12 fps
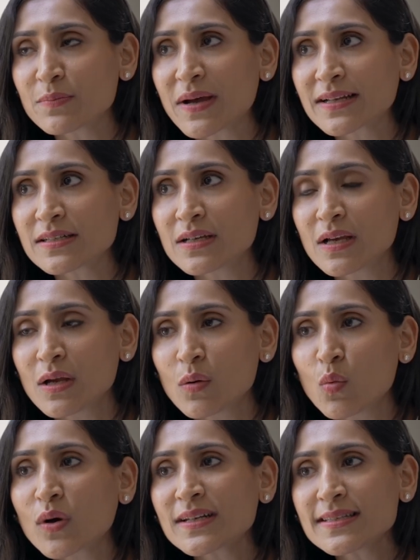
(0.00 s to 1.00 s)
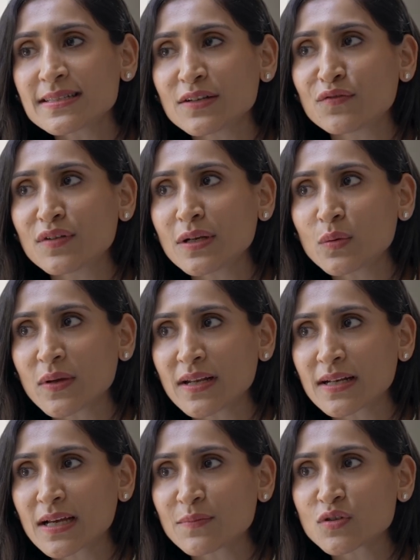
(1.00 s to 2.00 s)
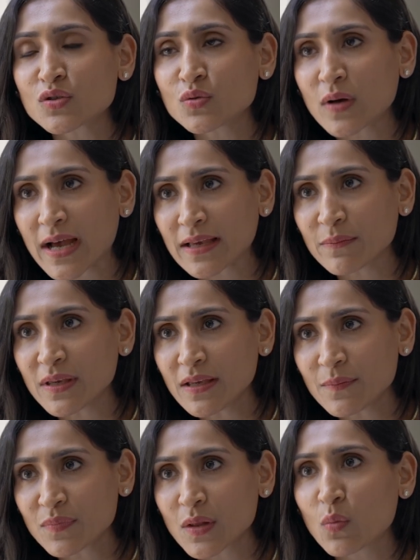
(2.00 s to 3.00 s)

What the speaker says: But what is different when it comes to IB?